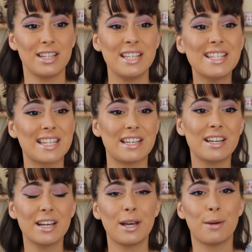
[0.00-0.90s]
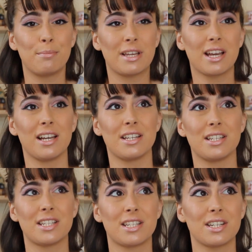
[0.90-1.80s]
easy,
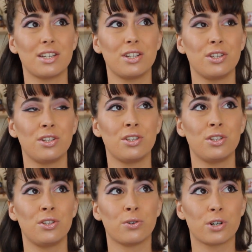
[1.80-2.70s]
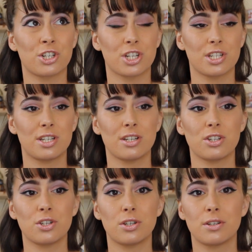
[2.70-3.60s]
because you're
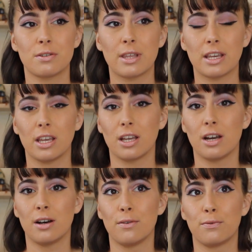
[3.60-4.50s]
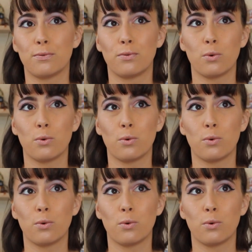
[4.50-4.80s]
just thinking of